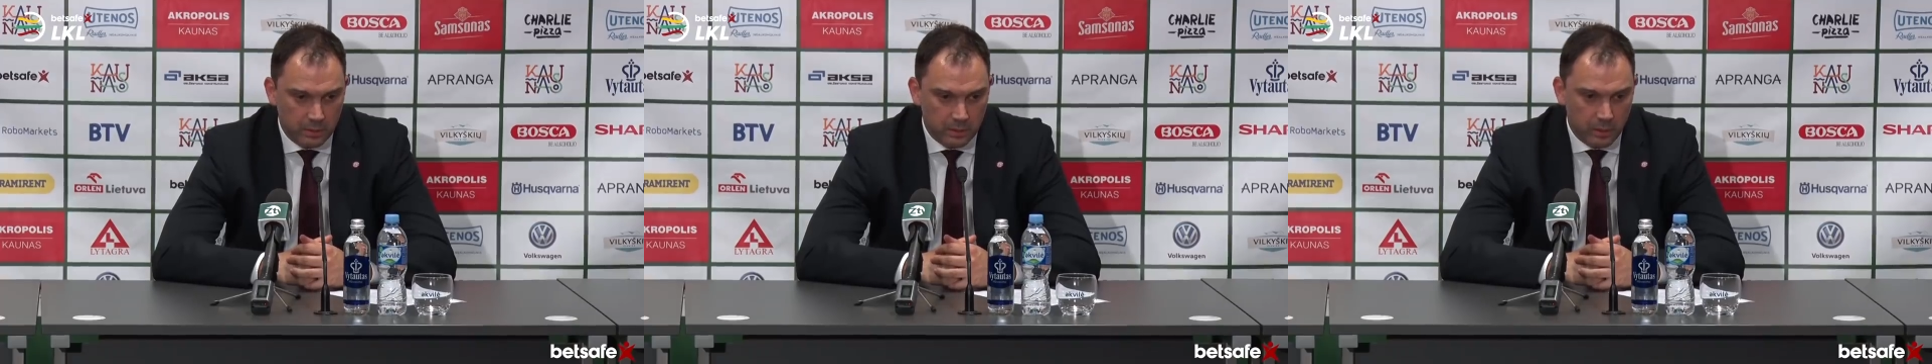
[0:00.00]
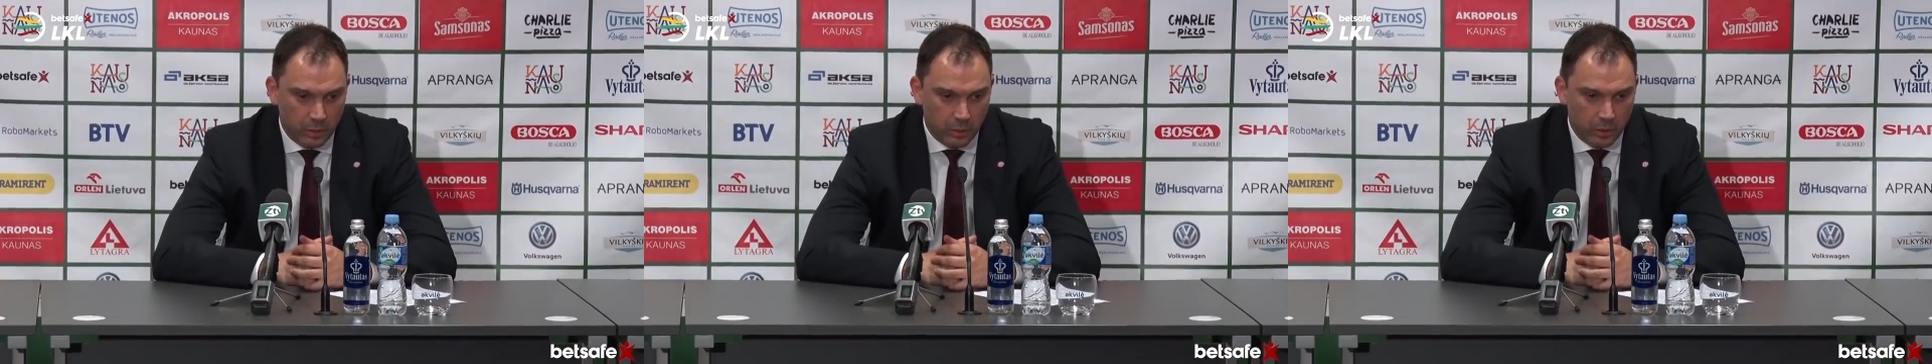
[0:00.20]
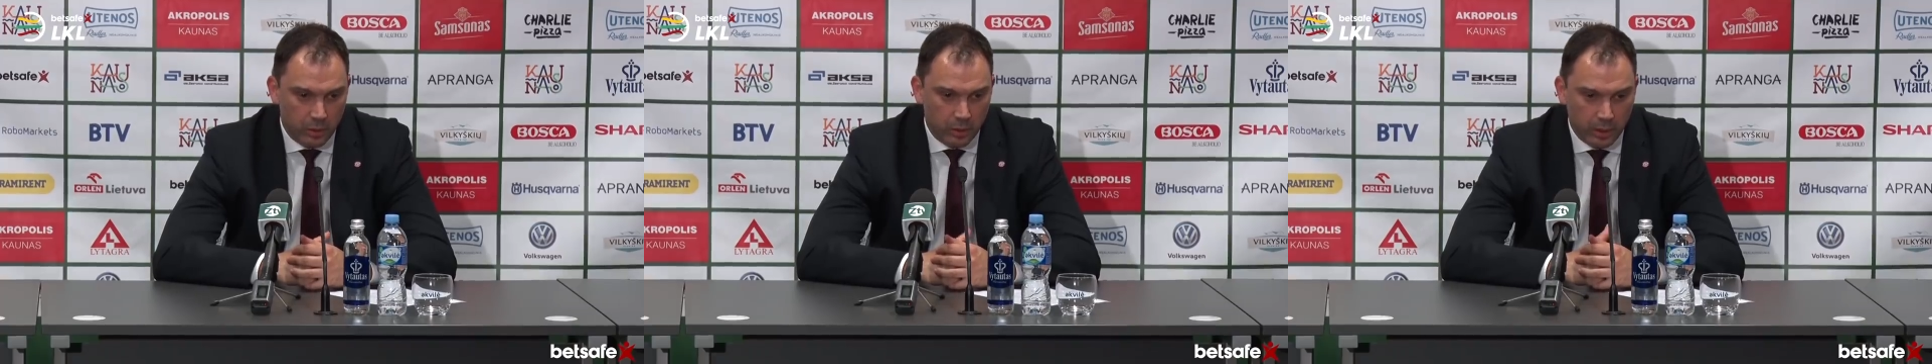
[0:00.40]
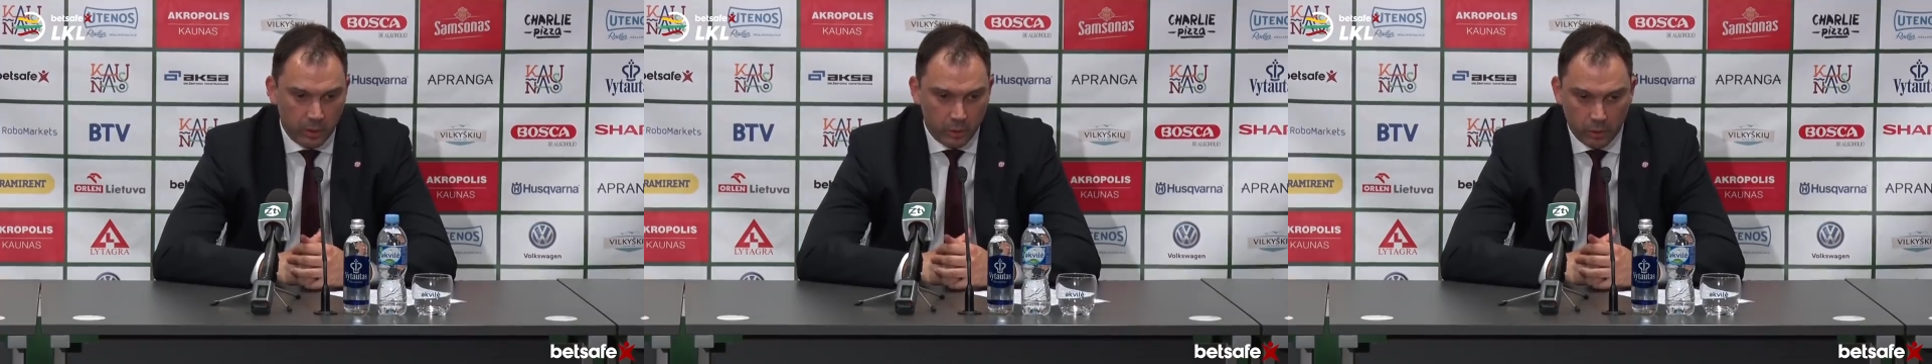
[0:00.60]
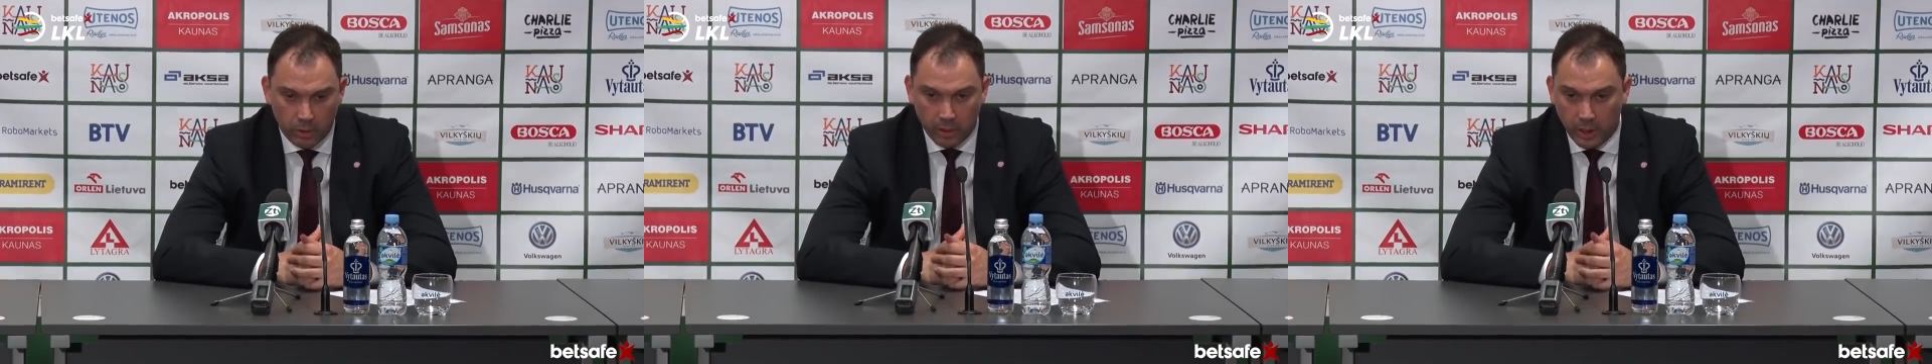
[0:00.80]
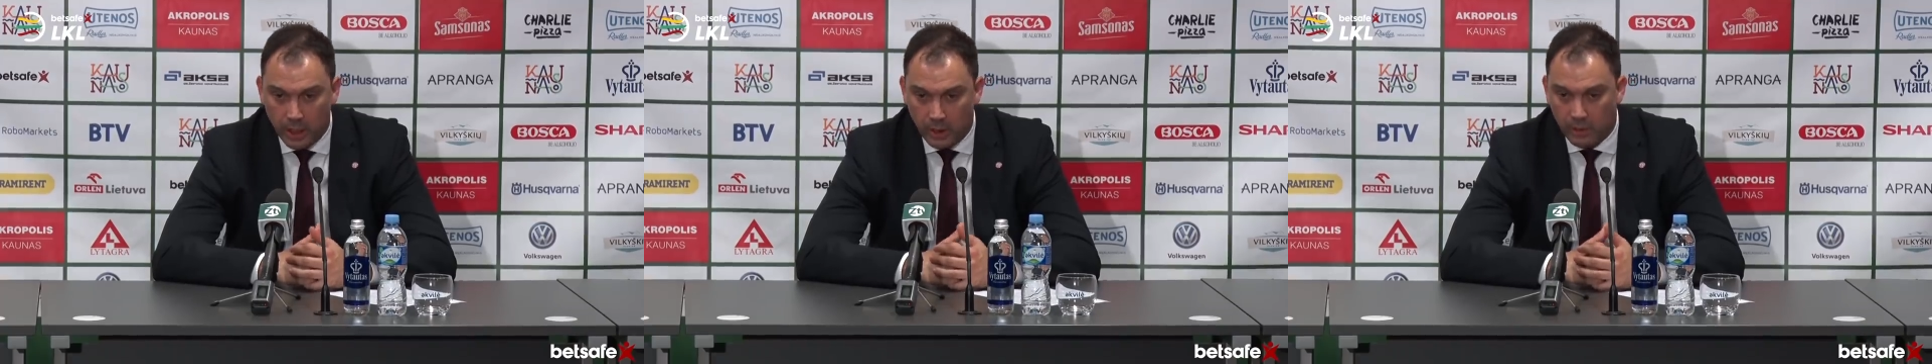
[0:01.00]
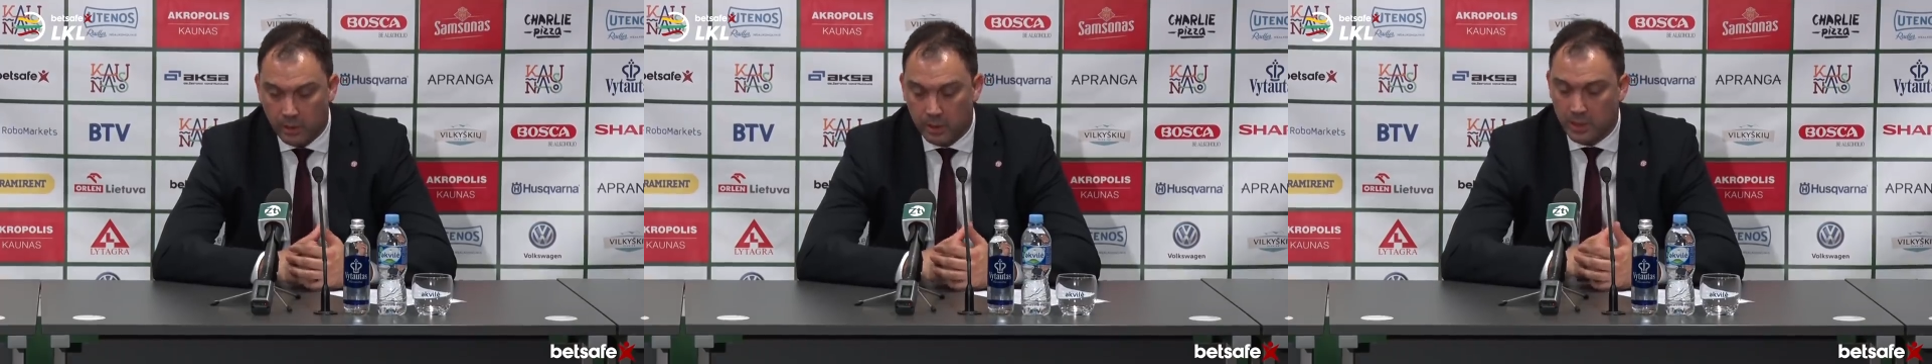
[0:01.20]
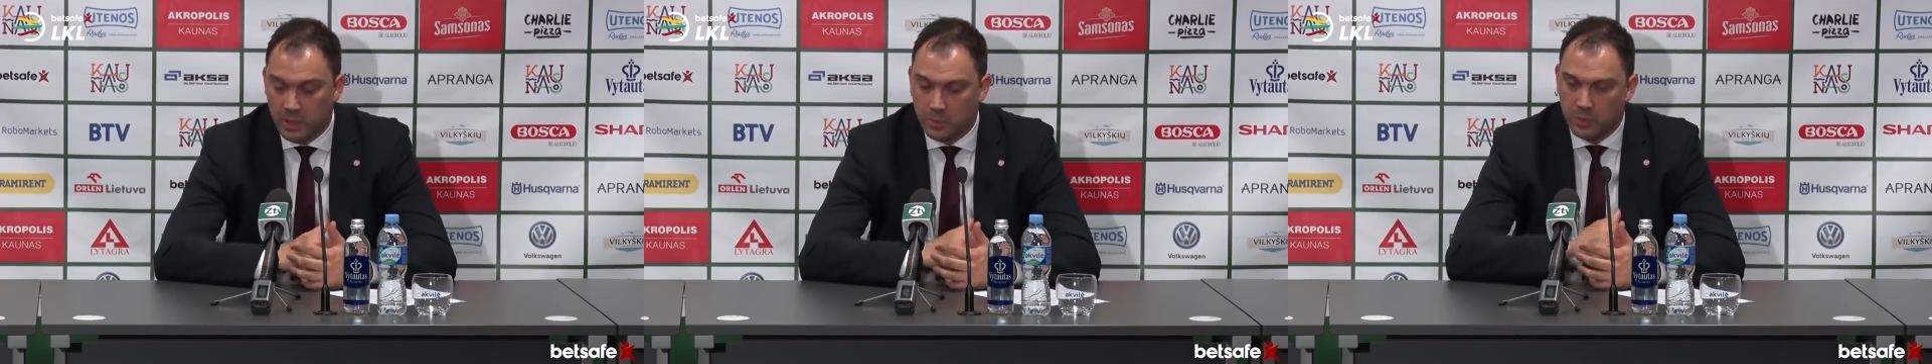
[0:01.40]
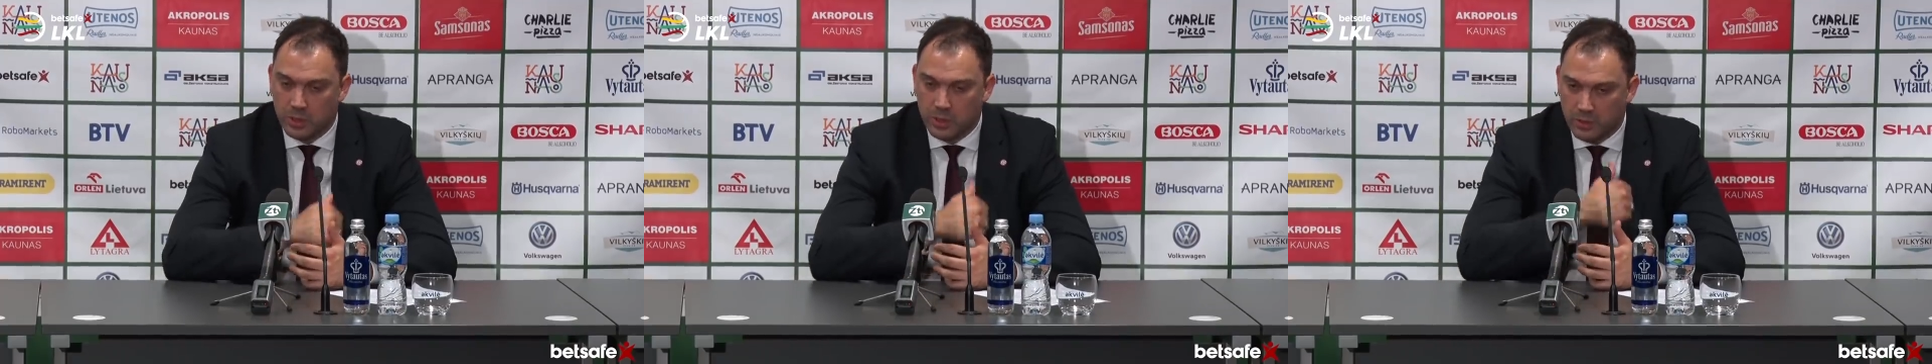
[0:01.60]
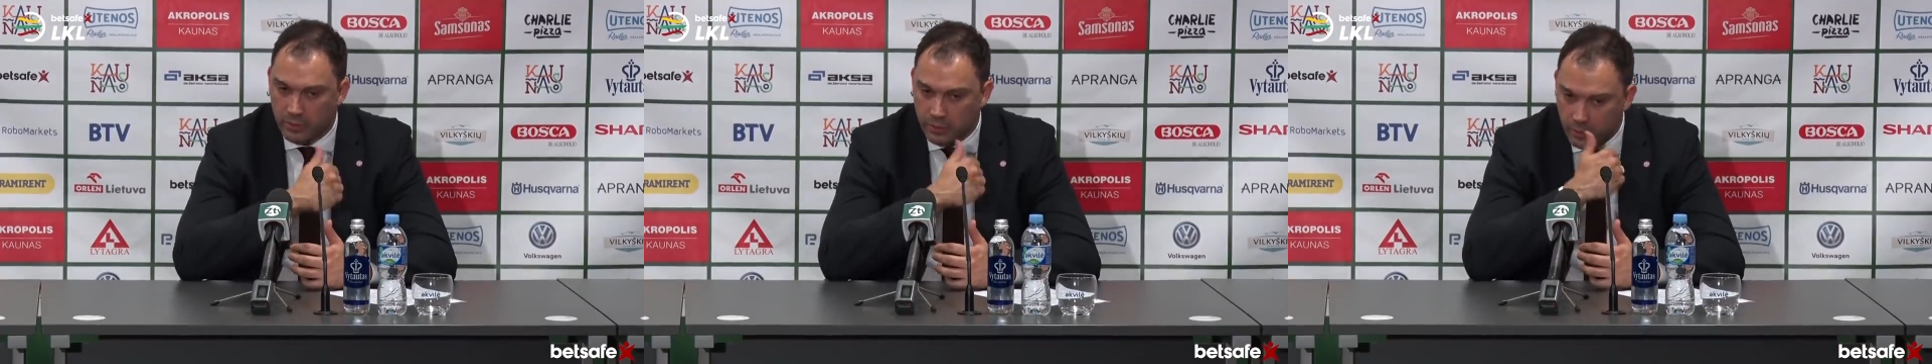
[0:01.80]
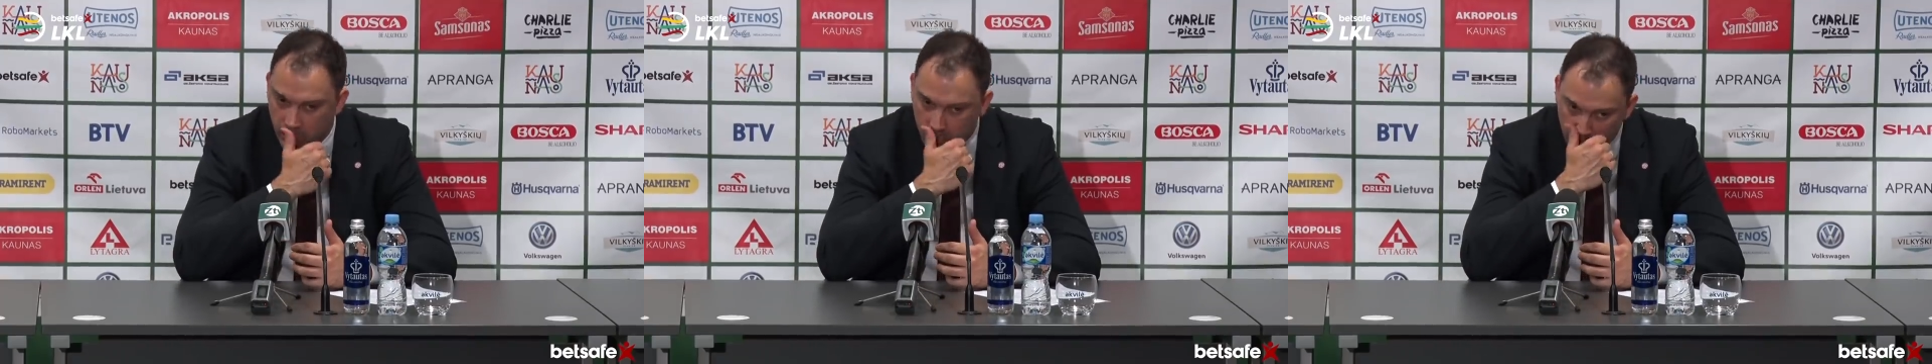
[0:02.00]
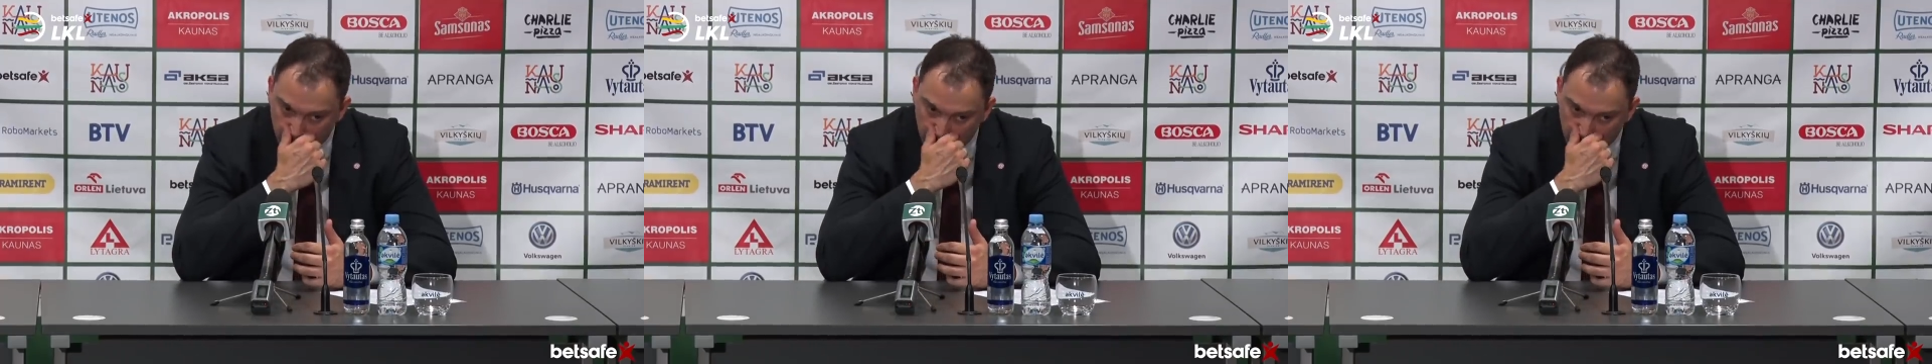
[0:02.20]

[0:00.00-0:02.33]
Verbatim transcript: really EuroLeague level, he's position 4.